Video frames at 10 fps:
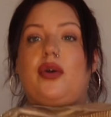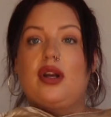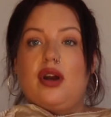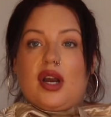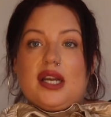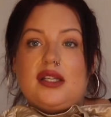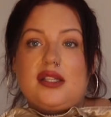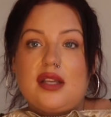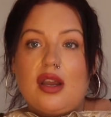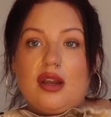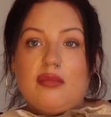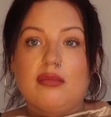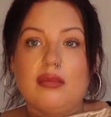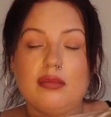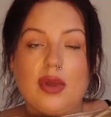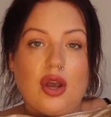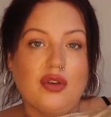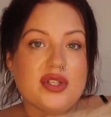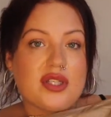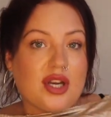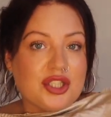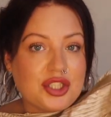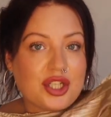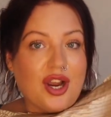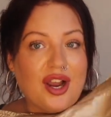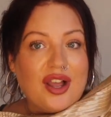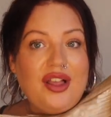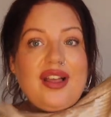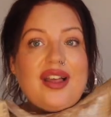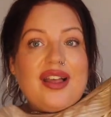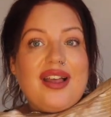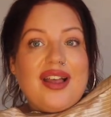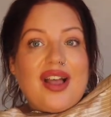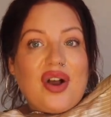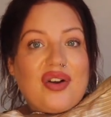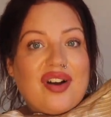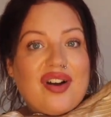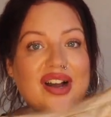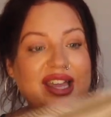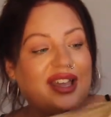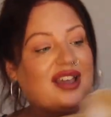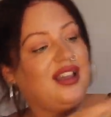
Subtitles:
a nice oversized shirt. All right.